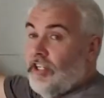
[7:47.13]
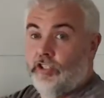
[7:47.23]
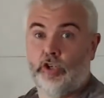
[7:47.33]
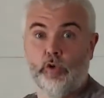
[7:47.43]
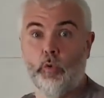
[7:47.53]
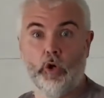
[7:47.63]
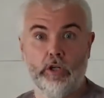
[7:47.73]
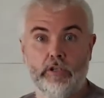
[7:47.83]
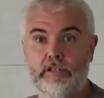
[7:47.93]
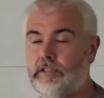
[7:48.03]
into two
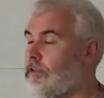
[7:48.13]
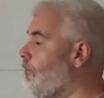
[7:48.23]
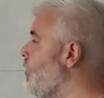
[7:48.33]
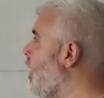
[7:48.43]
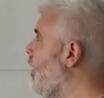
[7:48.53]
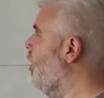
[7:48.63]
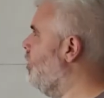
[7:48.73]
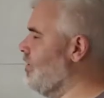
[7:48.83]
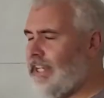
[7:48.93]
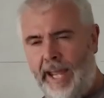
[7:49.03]
worlds.
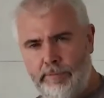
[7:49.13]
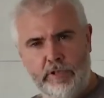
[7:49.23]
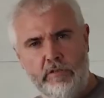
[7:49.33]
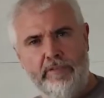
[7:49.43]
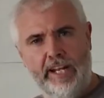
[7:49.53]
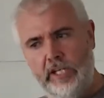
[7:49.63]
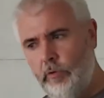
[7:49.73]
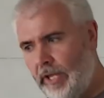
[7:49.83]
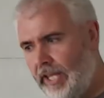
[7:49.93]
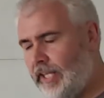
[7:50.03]
Because the absolute
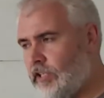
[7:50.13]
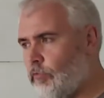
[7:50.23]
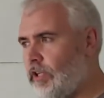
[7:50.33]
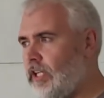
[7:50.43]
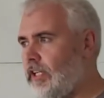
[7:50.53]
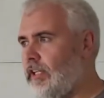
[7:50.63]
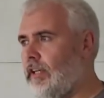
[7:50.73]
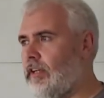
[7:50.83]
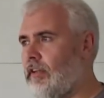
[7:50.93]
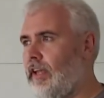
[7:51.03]
value is
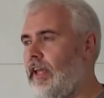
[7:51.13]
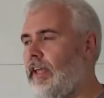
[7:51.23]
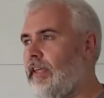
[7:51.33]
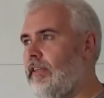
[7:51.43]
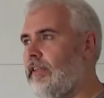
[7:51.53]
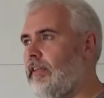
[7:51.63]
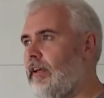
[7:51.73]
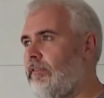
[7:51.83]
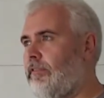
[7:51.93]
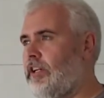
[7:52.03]
really
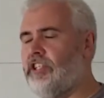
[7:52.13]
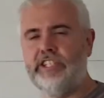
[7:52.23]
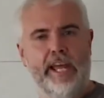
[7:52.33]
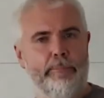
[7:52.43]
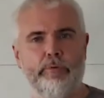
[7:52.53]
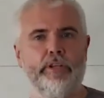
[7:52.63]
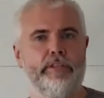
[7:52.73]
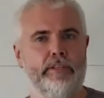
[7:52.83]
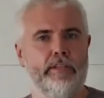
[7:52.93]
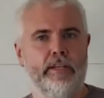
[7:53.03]
a very
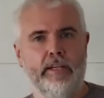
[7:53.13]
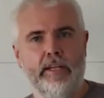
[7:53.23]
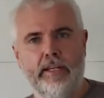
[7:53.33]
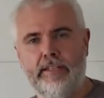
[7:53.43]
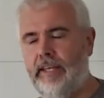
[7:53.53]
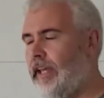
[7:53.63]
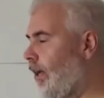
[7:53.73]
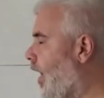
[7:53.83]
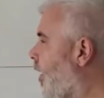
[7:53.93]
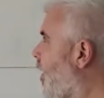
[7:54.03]
separate
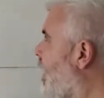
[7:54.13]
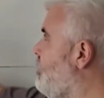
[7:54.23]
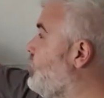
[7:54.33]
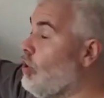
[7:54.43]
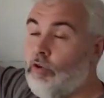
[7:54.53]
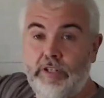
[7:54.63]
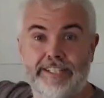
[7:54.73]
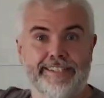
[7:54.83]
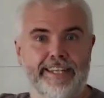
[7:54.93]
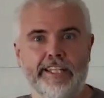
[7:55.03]
thing. It has two
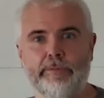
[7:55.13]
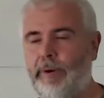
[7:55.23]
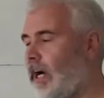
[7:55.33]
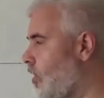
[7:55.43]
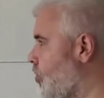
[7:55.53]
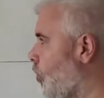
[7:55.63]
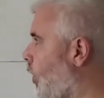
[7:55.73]
distinct parts